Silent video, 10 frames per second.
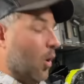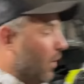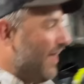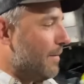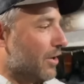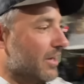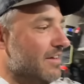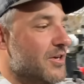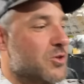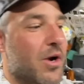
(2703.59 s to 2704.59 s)
Well, I better
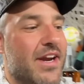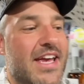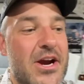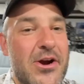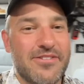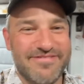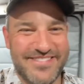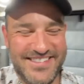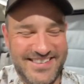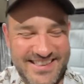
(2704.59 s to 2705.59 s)
leave this one here,
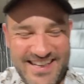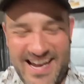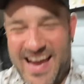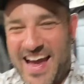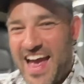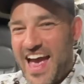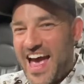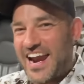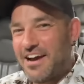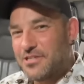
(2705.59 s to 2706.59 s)

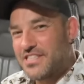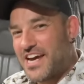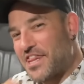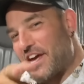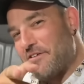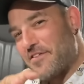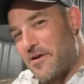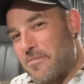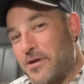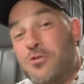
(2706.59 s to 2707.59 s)
and I will say thank you
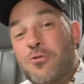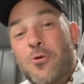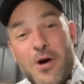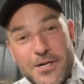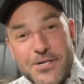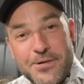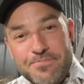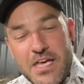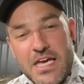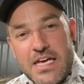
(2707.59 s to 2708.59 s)
very much for watching,
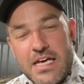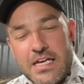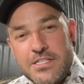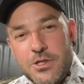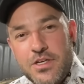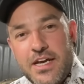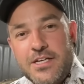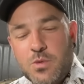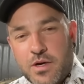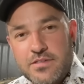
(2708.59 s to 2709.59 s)
and until the
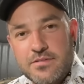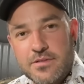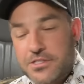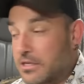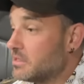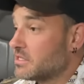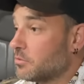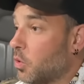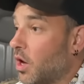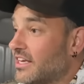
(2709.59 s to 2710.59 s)
next one, where it's going to be
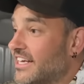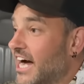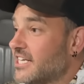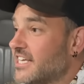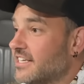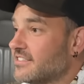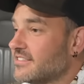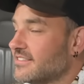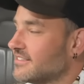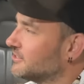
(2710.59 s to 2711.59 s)
some quality content,
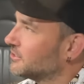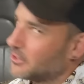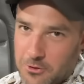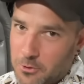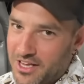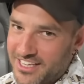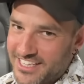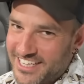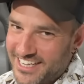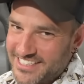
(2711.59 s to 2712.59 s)

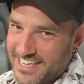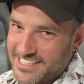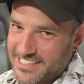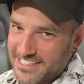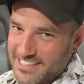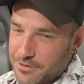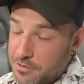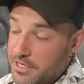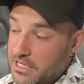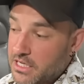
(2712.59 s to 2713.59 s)

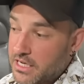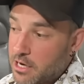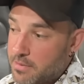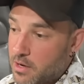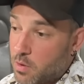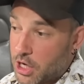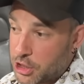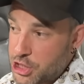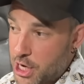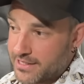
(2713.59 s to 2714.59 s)
with me cleaning out my
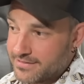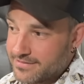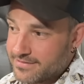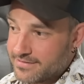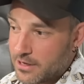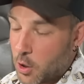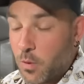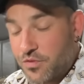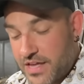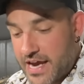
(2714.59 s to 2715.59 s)
water jug,
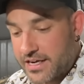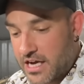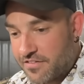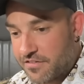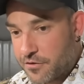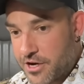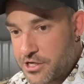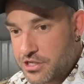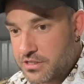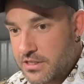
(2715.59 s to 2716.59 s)
hopefully handing off a
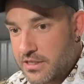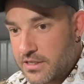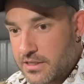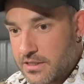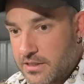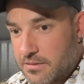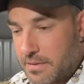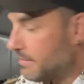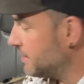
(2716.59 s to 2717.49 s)
fridge, and maybe